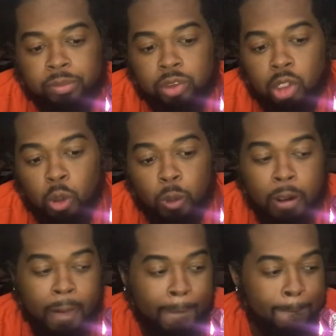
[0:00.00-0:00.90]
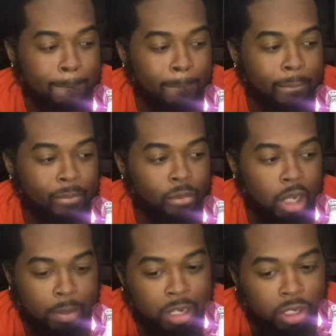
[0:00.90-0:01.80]
So
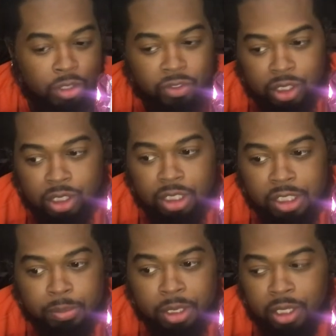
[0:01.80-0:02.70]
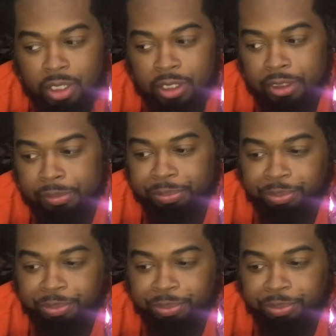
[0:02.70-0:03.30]
I'm not gonna finish these because,